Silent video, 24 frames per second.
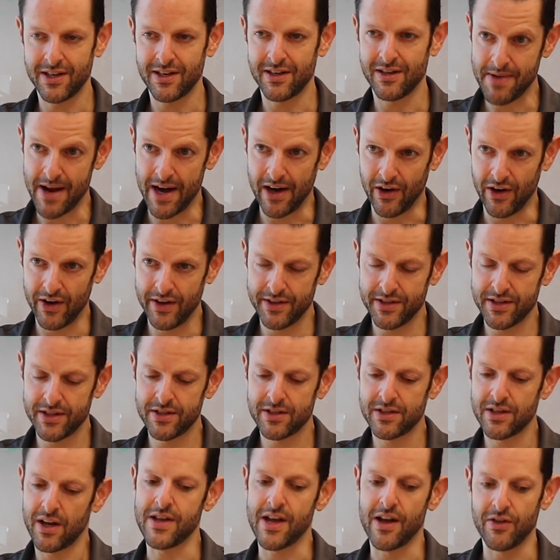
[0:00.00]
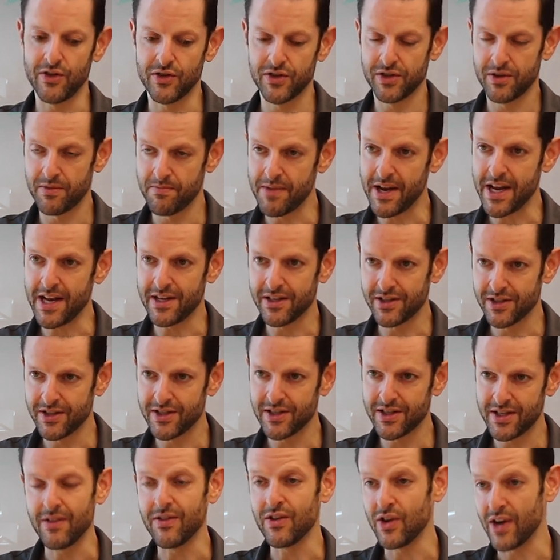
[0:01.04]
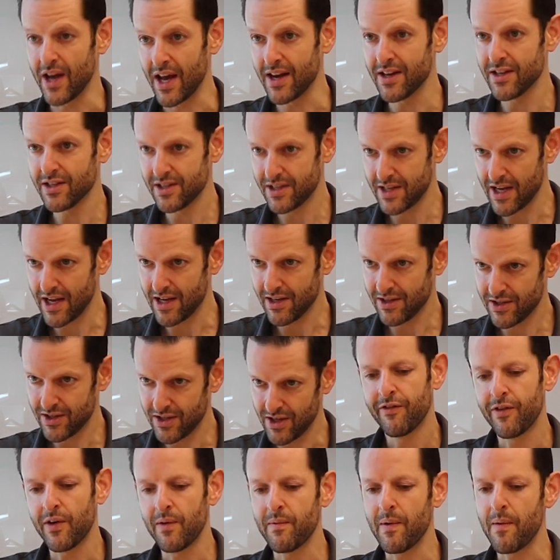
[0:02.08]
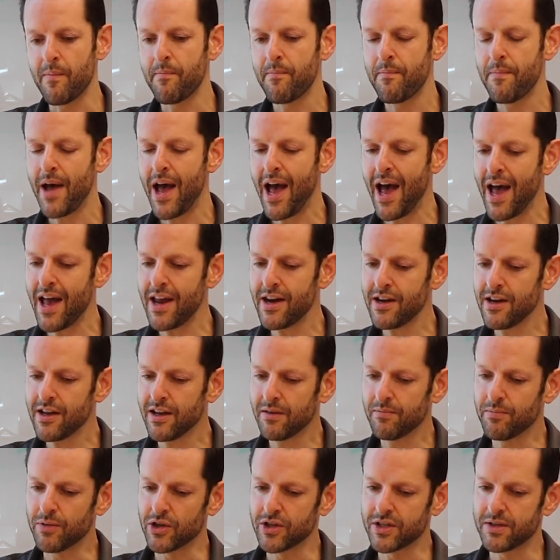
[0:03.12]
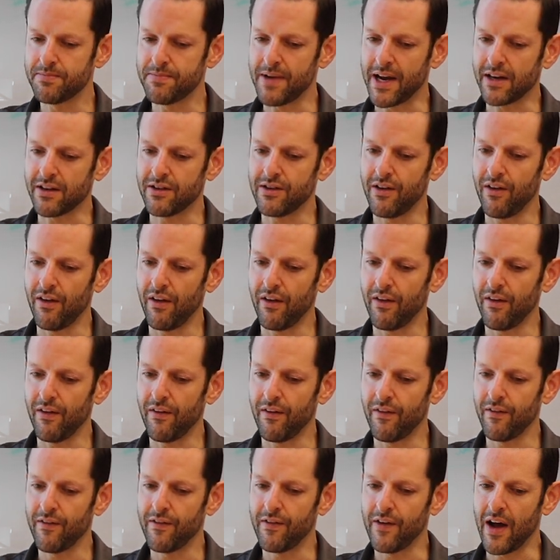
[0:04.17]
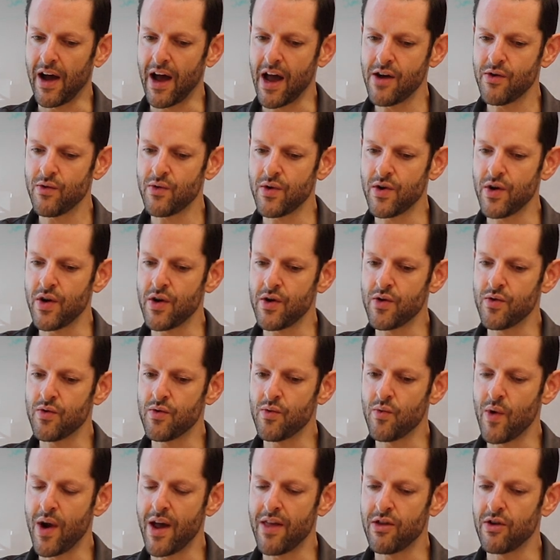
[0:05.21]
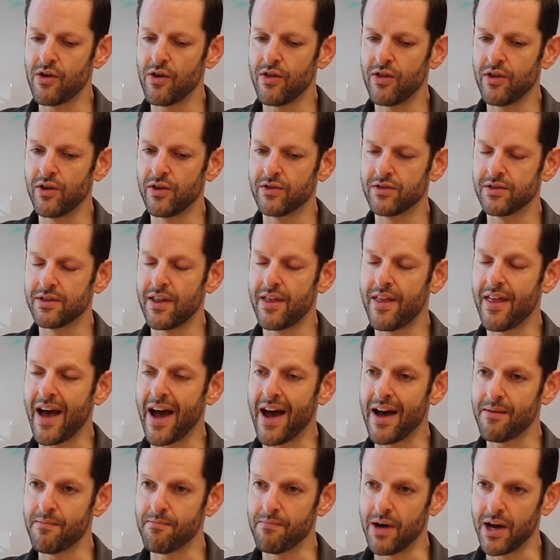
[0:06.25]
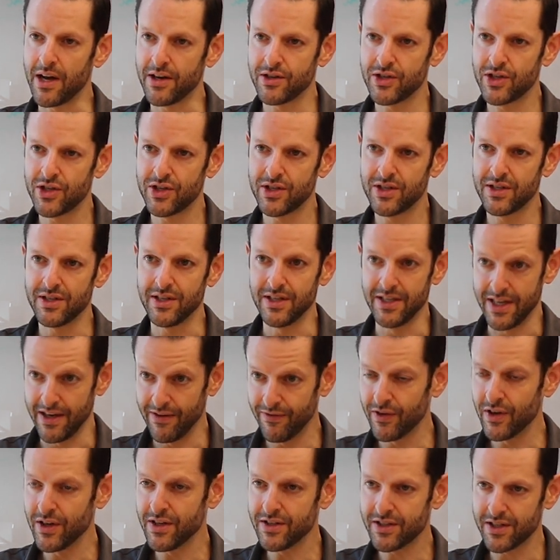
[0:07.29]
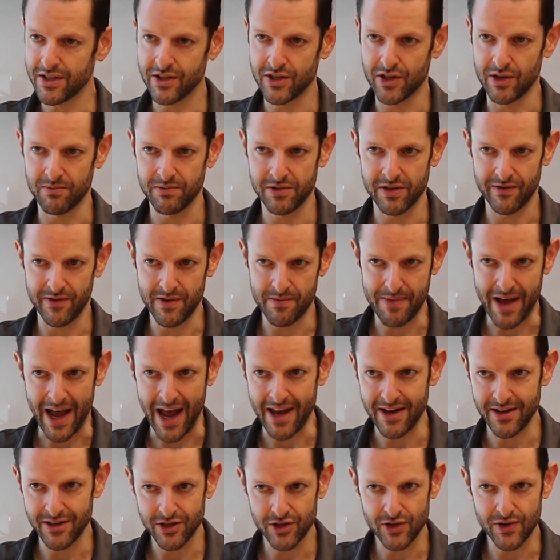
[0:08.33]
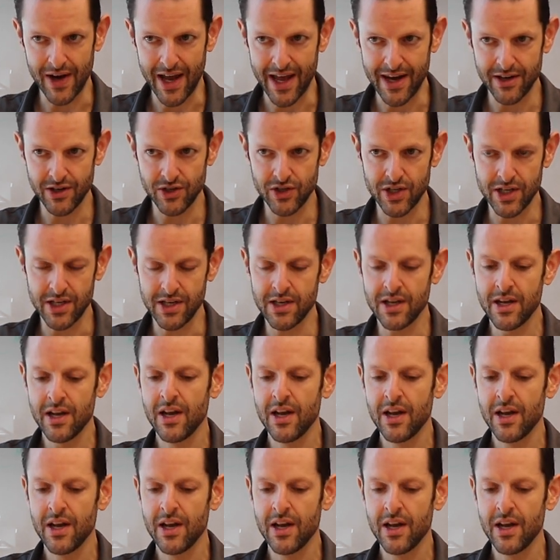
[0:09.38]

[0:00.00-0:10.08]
in Paris, the others are based in the United States. From a patenting perspective, I don't know whether there's that much difference in terms of the patent strategy.